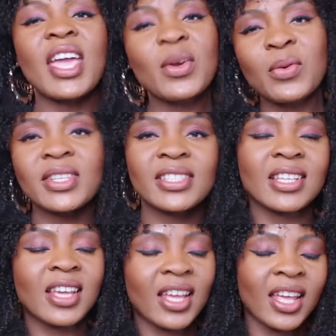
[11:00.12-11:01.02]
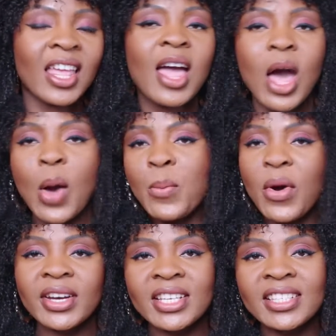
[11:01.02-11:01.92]
that it was a, a
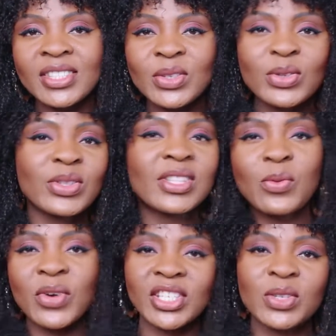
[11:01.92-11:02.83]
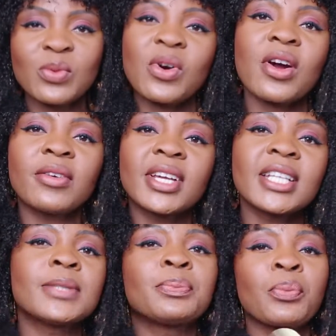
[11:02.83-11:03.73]
bodysuit, the way she wore
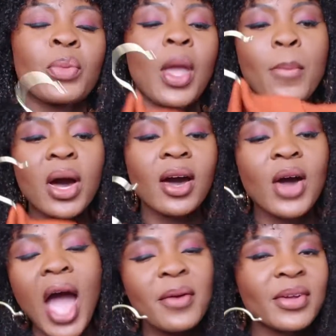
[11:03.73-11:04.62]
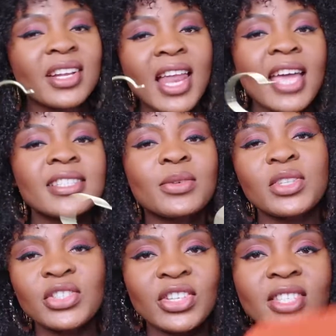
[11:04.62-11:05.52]
it. But I realized it
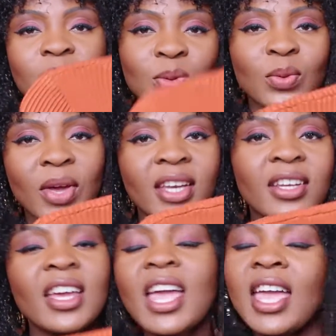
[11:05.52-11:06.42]
was just a sweater,